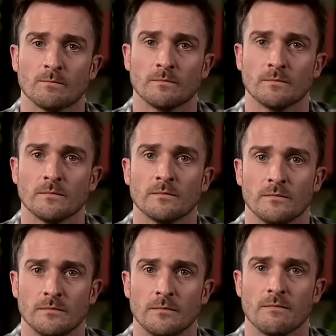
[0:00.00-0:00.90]

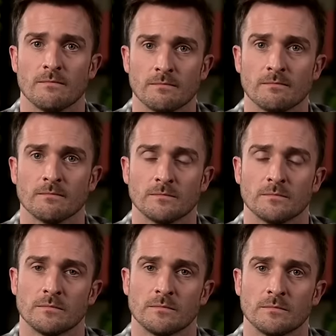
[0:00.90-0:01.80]

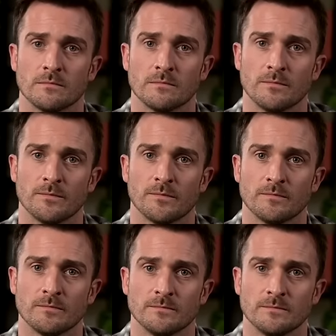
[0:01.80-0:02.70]

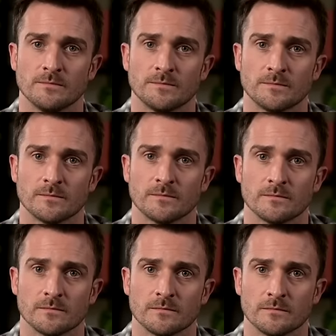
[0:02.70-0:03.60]

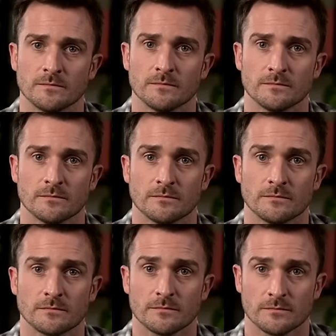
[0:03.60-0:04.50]

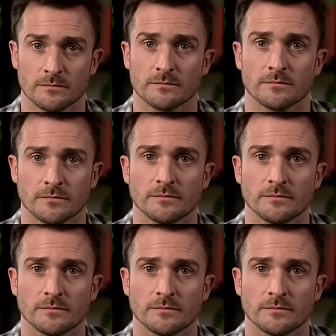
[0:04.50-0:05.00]
The person shown says nothing.